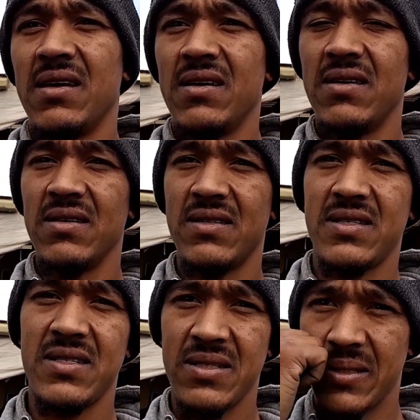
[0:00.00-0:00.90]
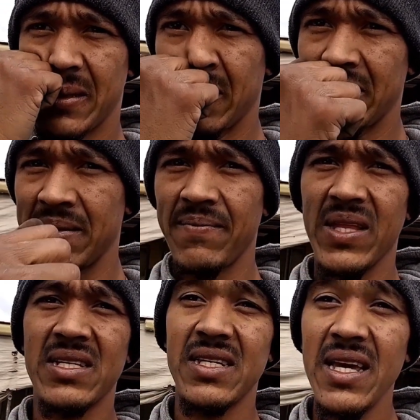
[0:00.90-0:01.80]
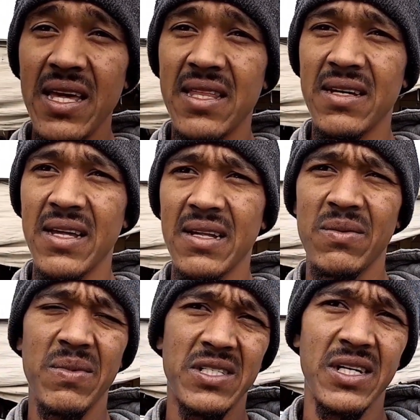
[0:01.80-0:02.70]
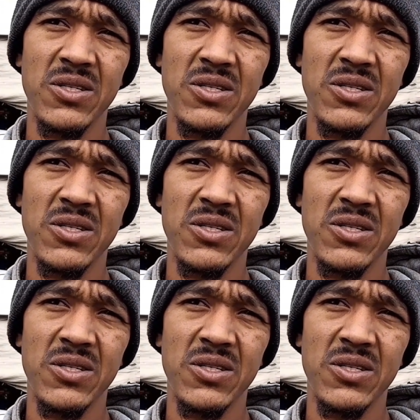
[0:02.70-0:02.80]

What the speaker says: it's either that we must change